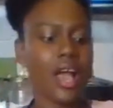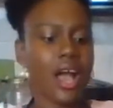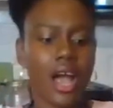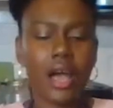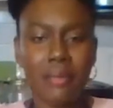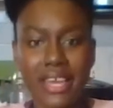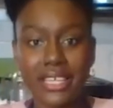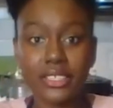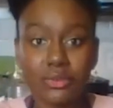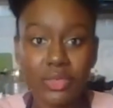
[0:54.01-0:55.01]
And
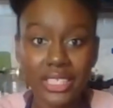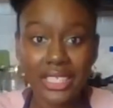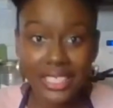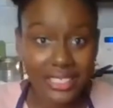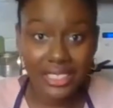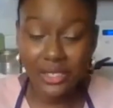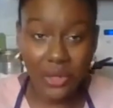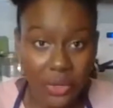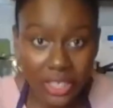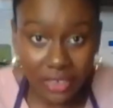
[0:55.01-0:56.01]
it's a really easy
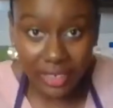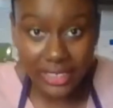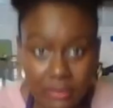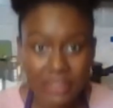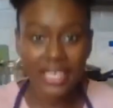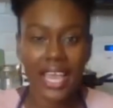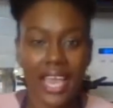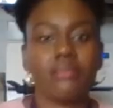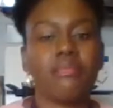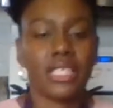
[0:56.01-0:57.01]
no-cook recipe, and
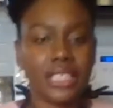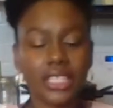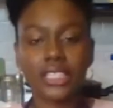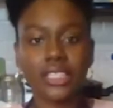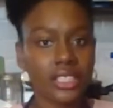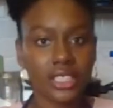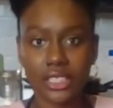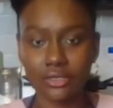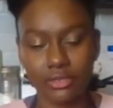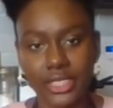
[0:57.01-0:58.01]
it makes a
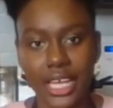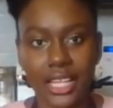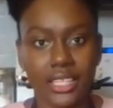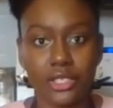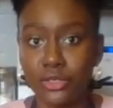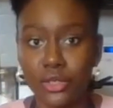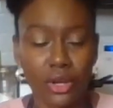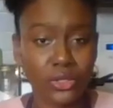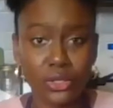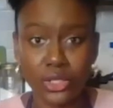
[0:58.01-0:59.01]
delicious fruit salad that you can
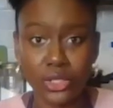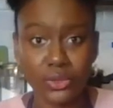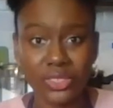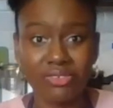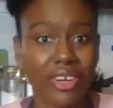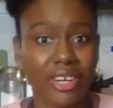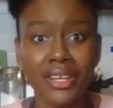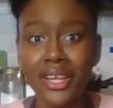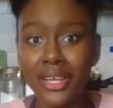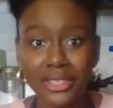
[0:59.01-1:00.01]
also use for
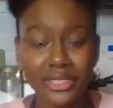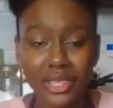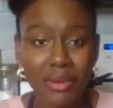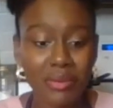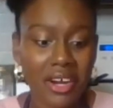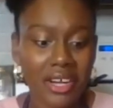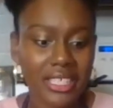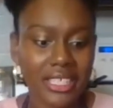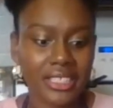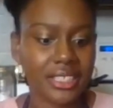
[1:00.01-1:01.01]
your summer
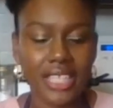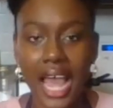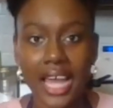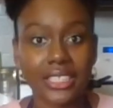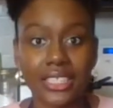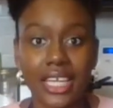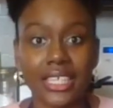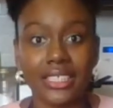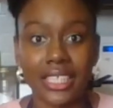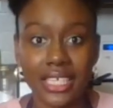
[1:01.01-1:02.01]
parties. Just add as a
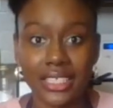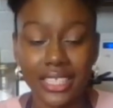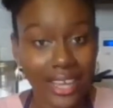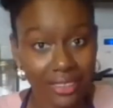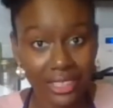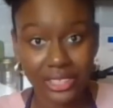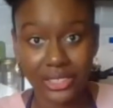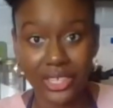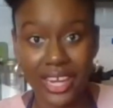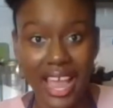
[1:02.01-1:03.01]
nice, tasty, healthy
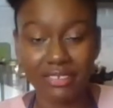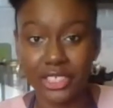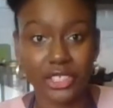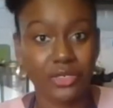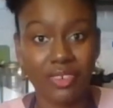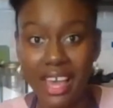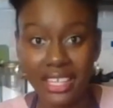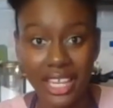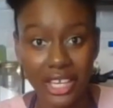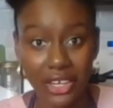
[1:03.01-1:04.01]
dessert after you had
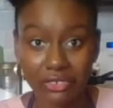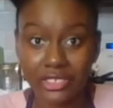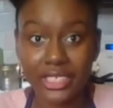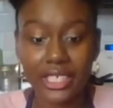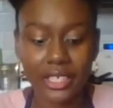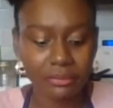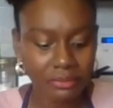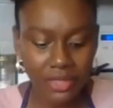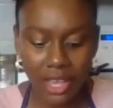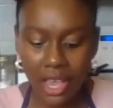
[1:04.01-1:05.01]
like your dinner.
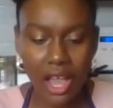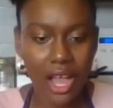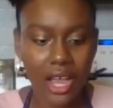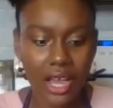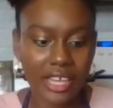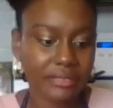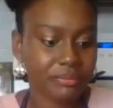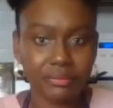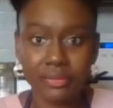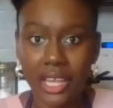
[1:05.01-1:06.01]
And
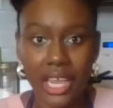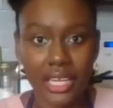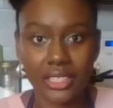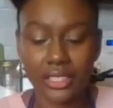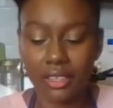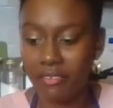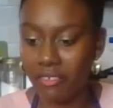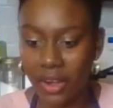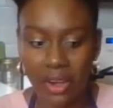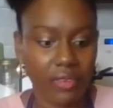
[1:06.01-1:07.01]
it's
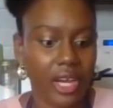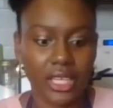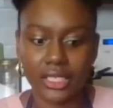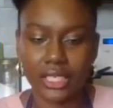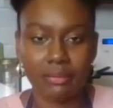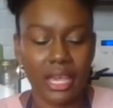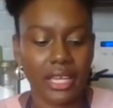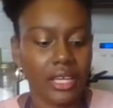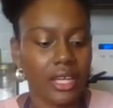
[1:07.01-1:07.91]
very, very easy to make.